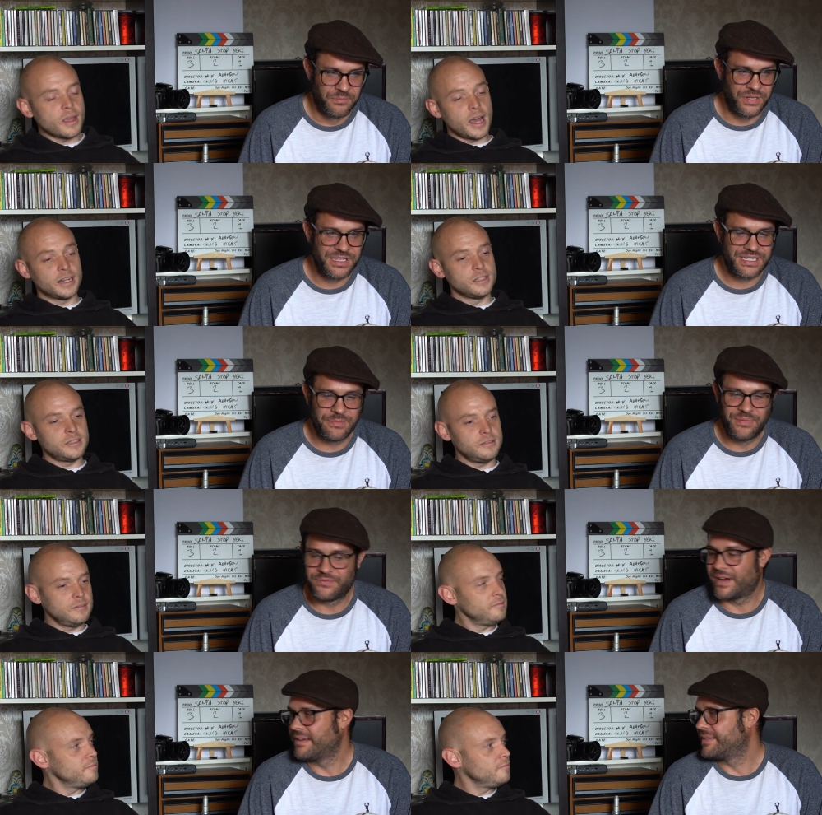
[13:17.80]
Speaker 1: Well, um, it's
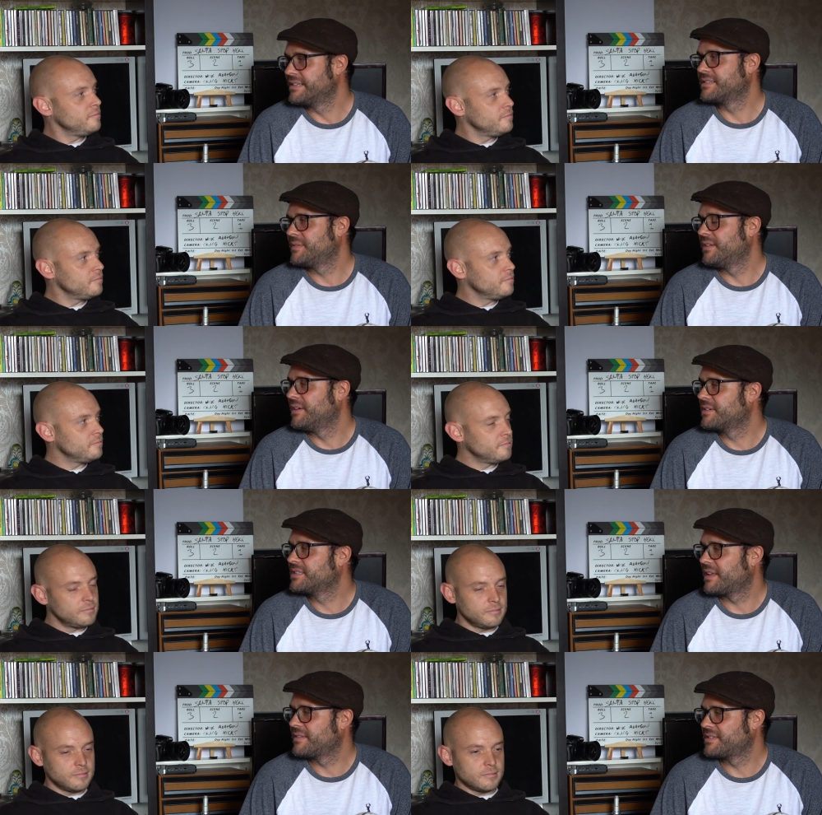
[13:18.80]
simplifying things as well, though,
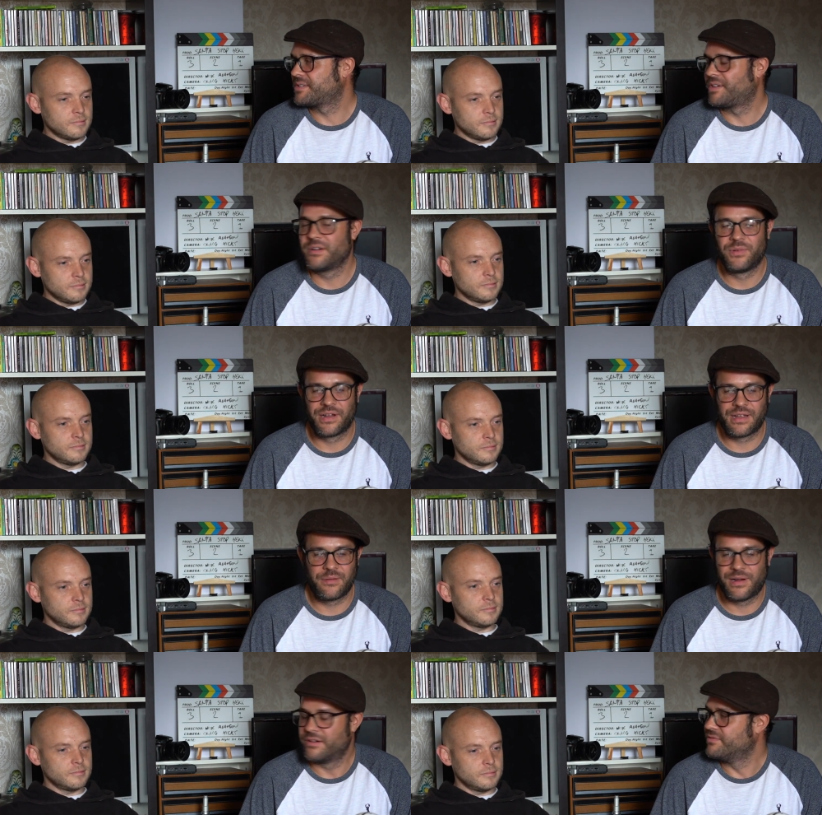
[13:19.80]
because the storyboard had
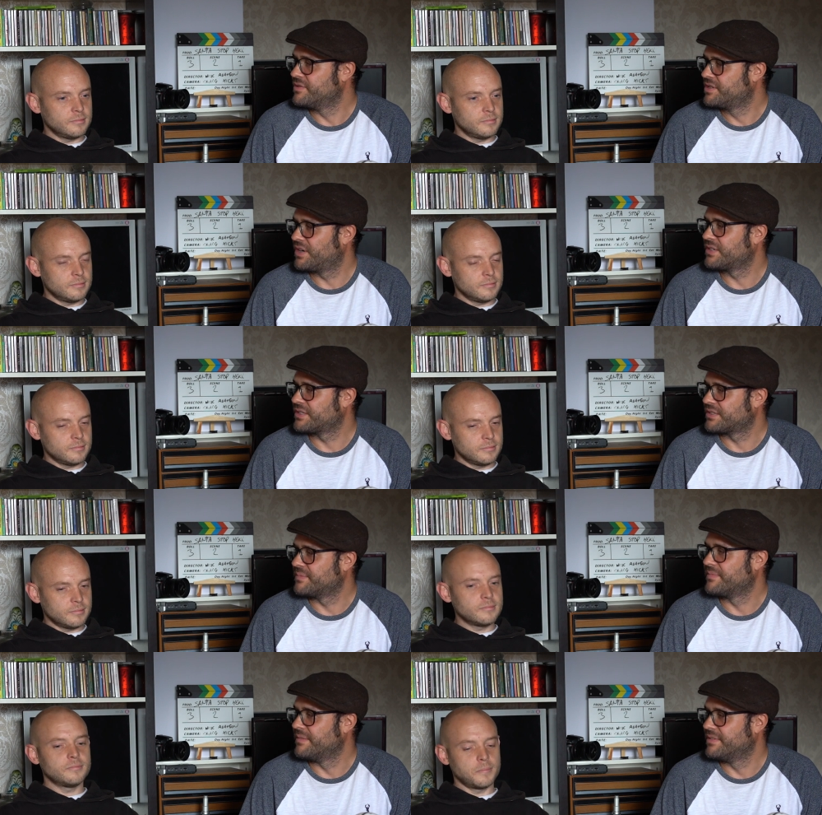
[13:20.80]
about a hundred shots or
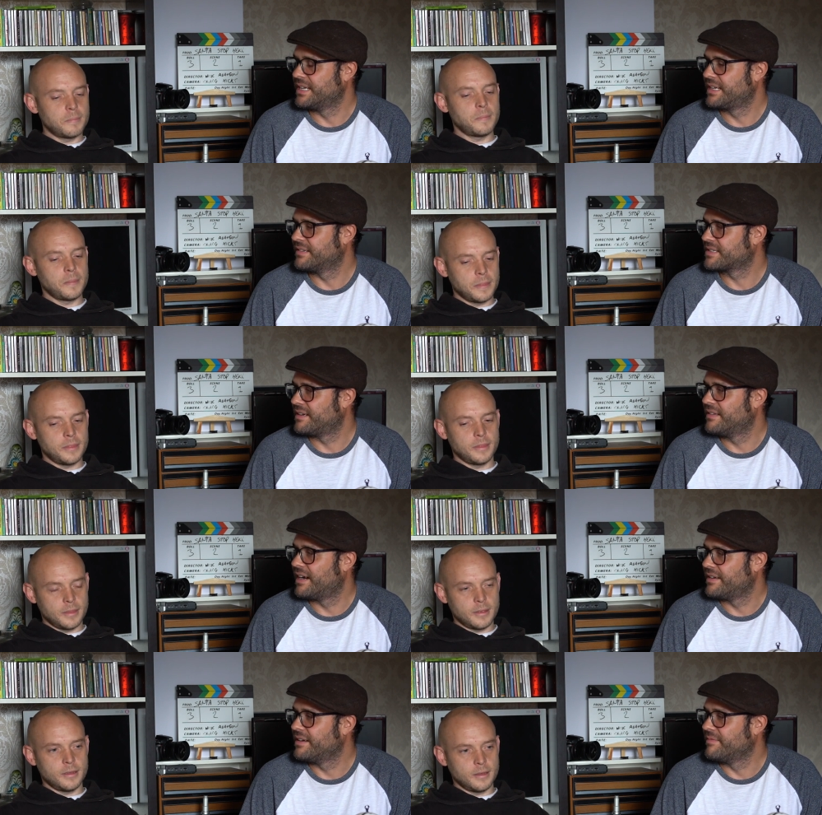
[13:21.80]
something ridiculous like
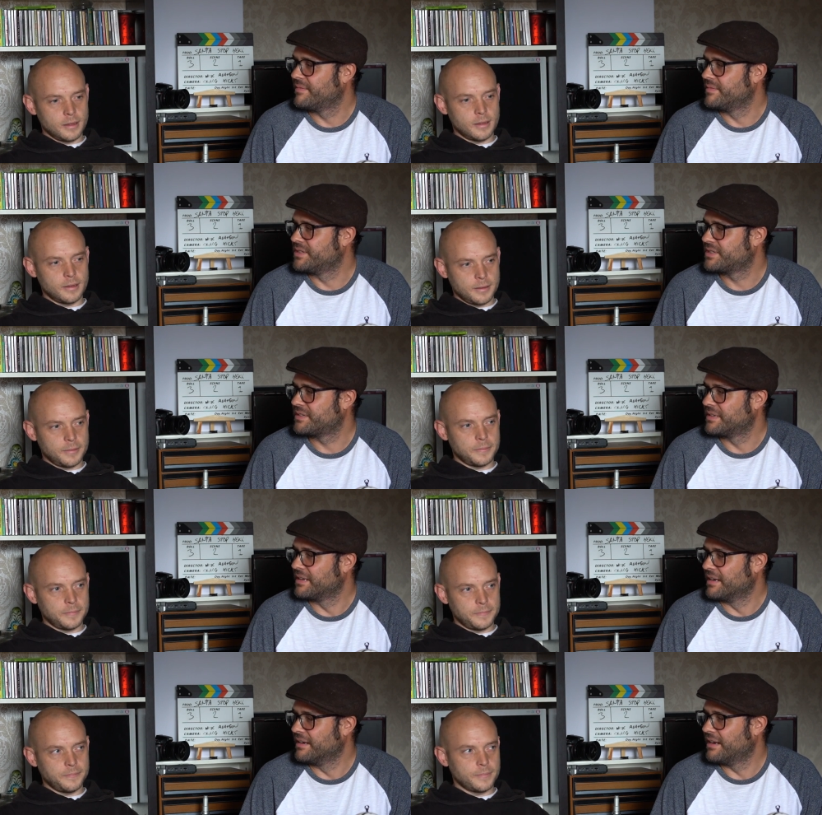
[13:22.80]
that in it, and we were just.
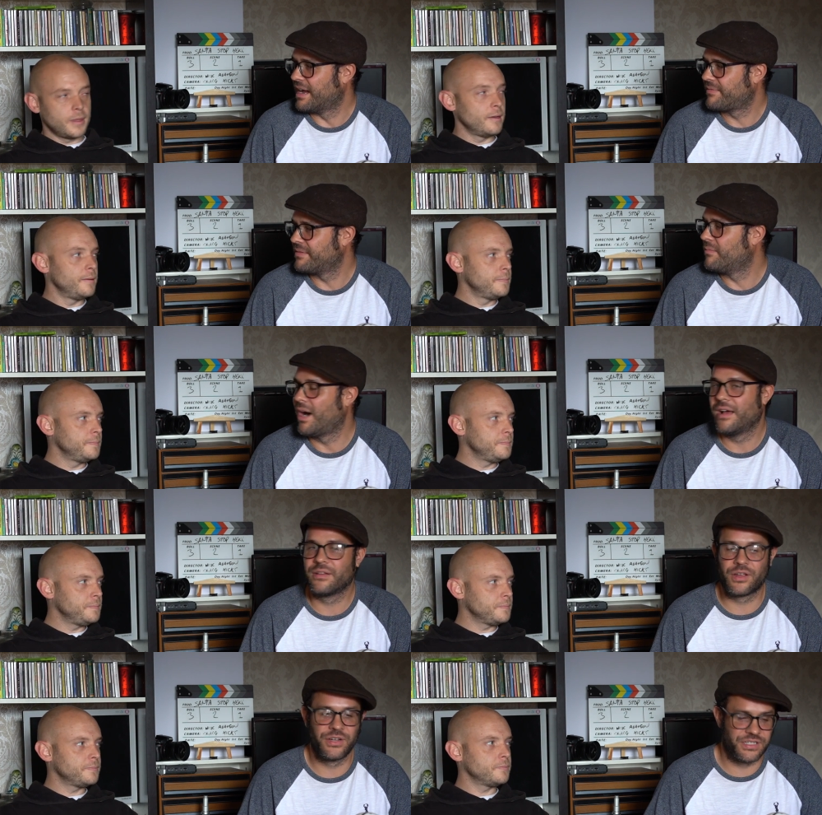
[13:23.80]
After a while
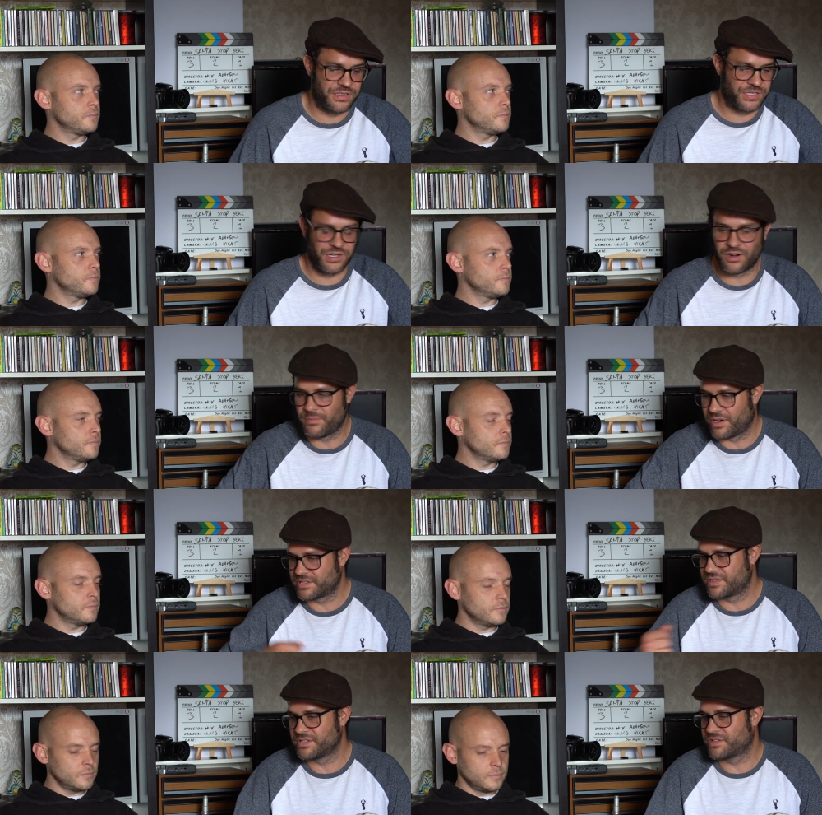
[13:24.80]
of going to the
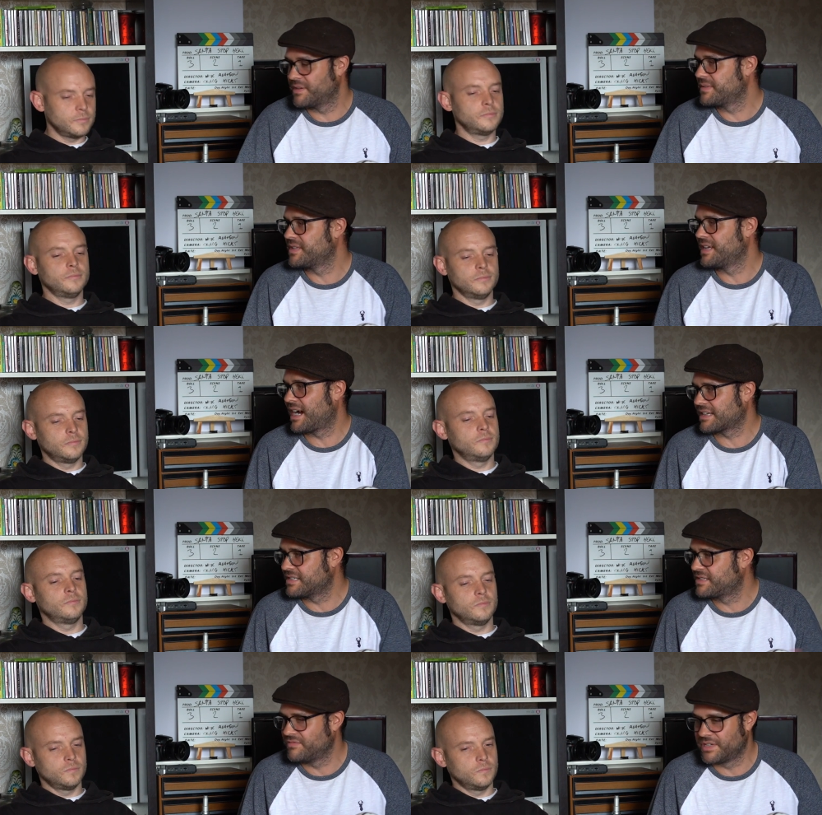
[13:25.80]
storyboard, to the script, to the
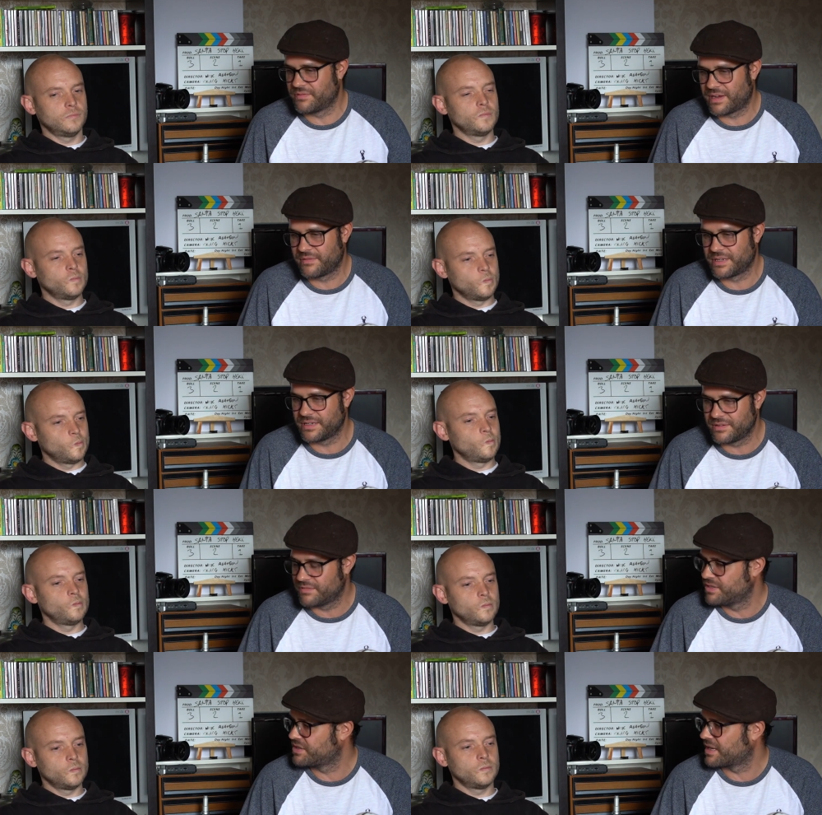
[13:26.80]
actors, running around,
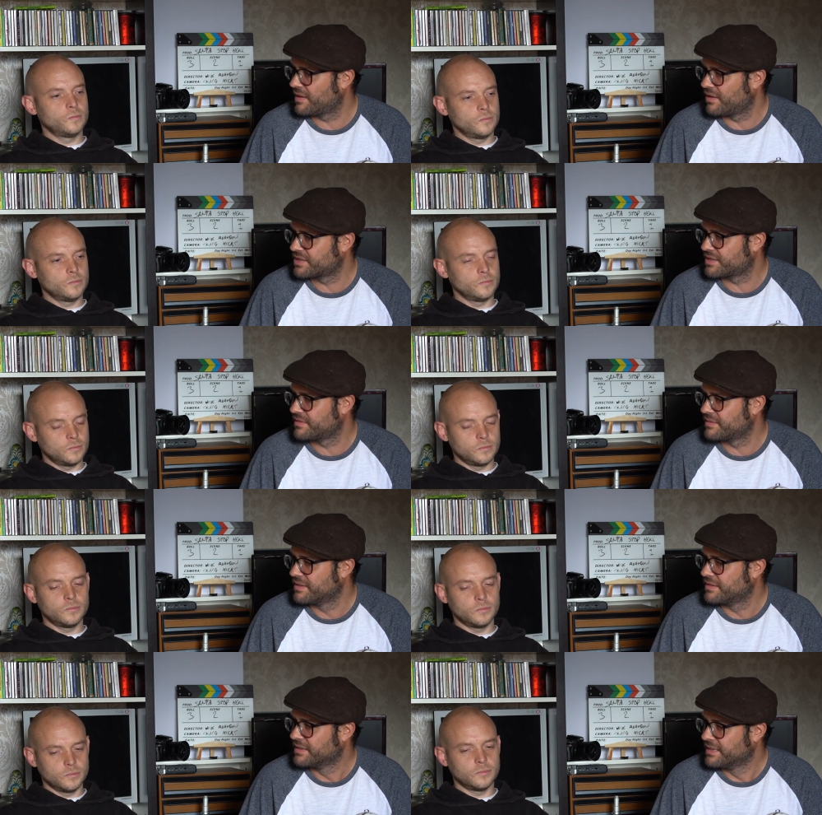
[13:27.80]
we just get lost, and
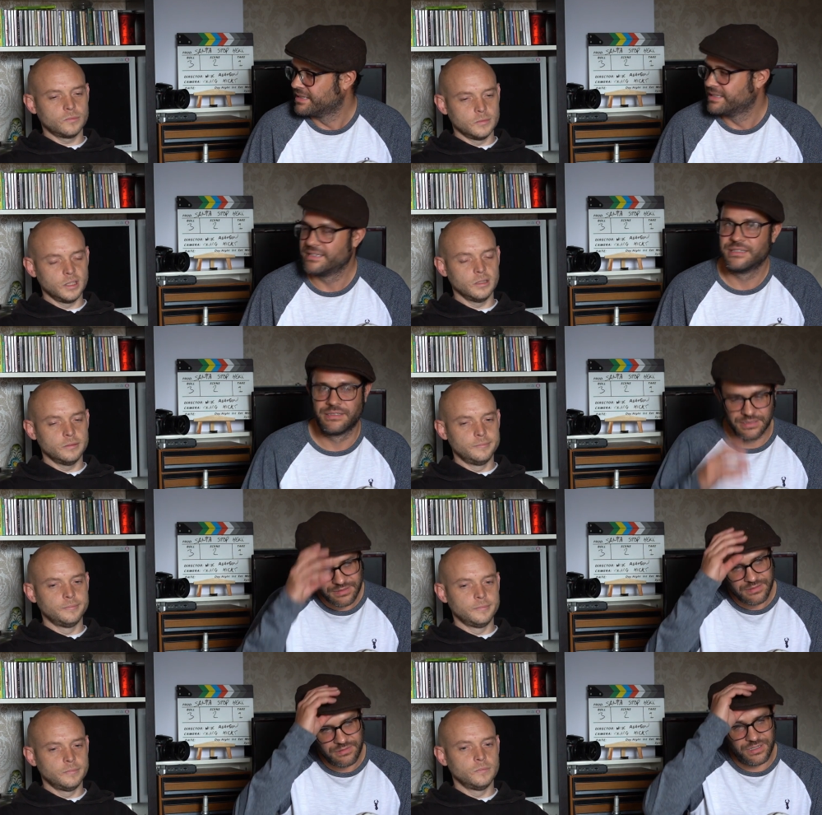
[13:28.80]
yeah,
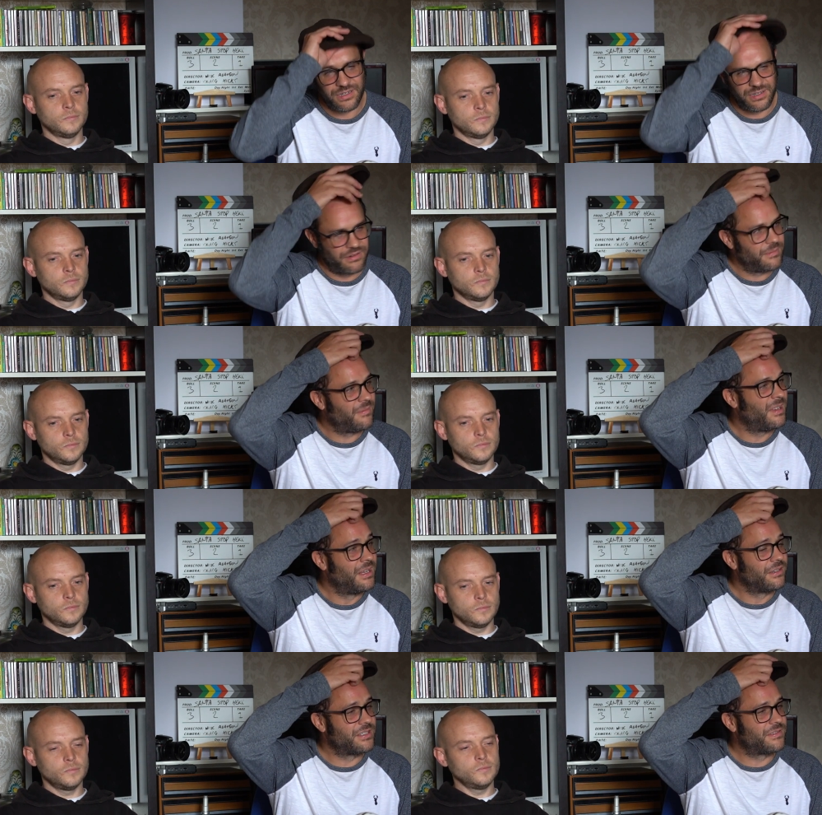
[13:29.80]
we don't do it
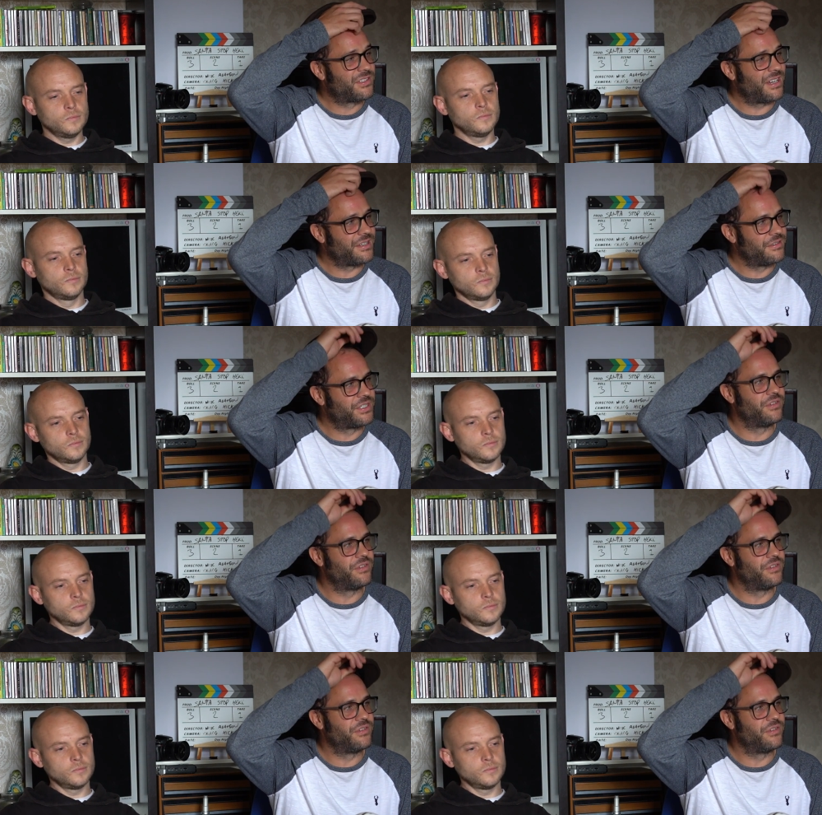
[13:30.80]
because we're trying to do